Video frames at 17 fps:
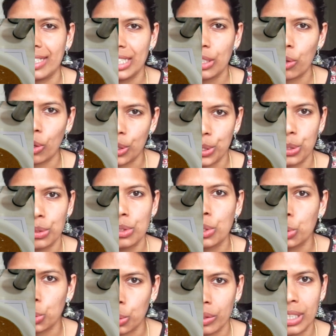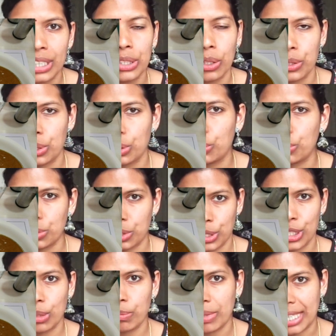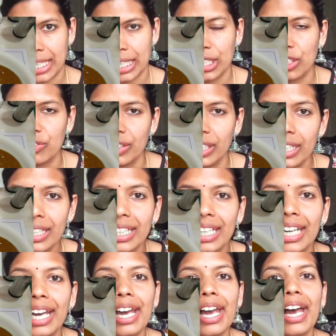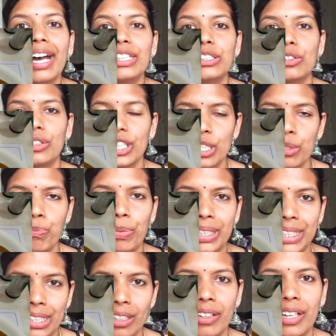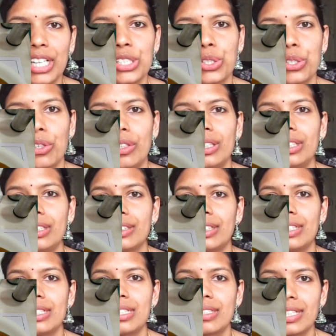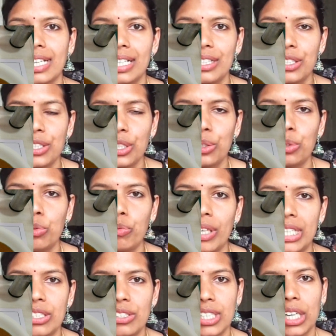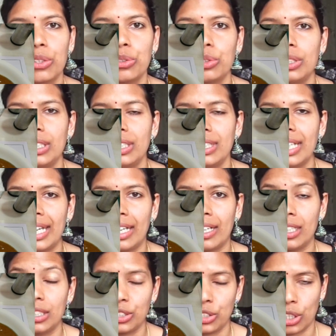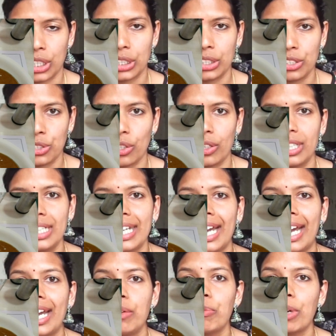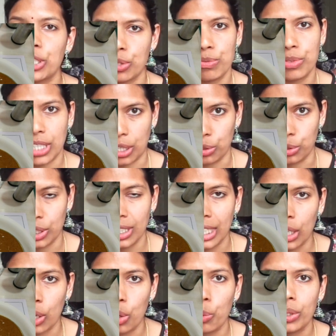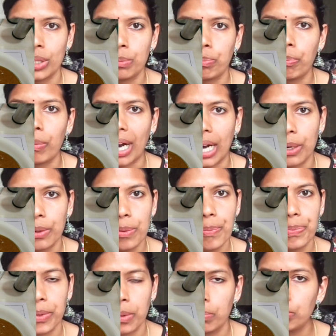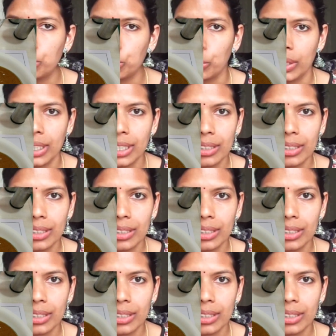also coconut also goes into the making of it. So this particular restaurant sells you veg Xacuti, and mushroom Xacuti along with pav, puri